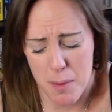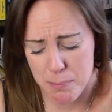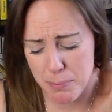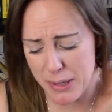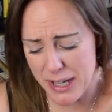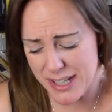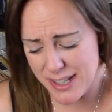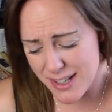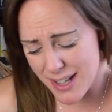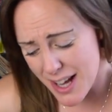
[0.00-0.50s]

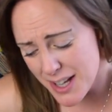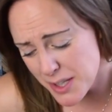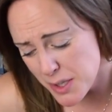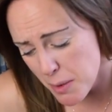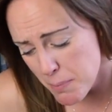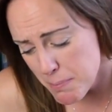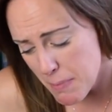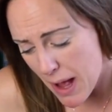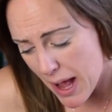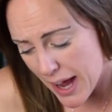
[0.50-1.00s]
but it's last
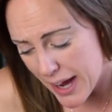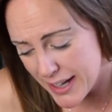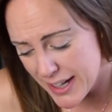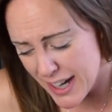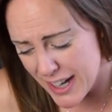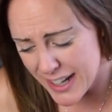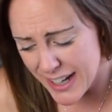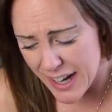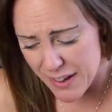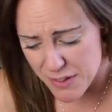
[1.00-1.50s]
on mine,
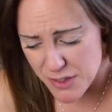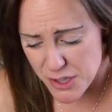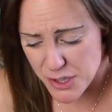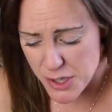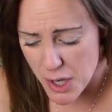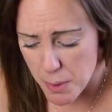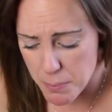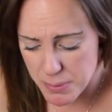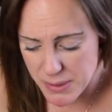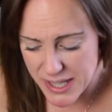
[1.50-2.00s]
and again, there's
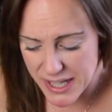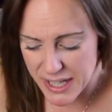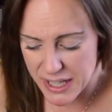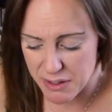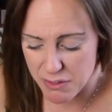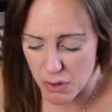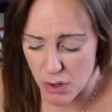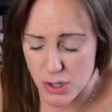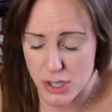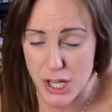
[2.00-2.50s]
no
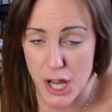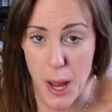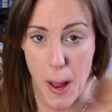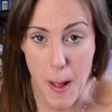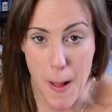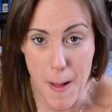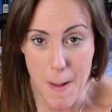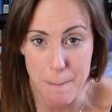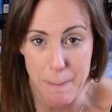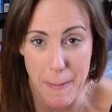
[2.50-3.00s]
particular order,
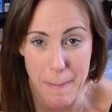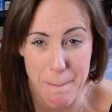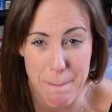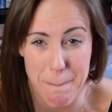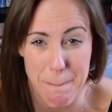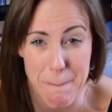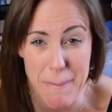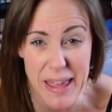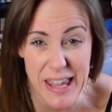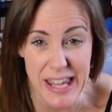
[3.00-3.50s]
but
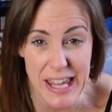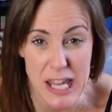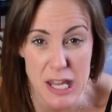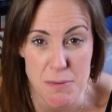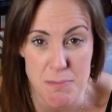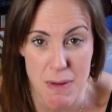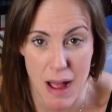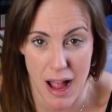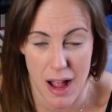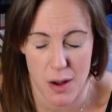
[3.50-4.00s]

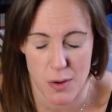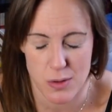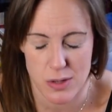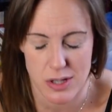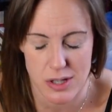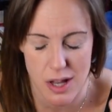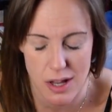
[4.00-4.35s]
Mickey Mouse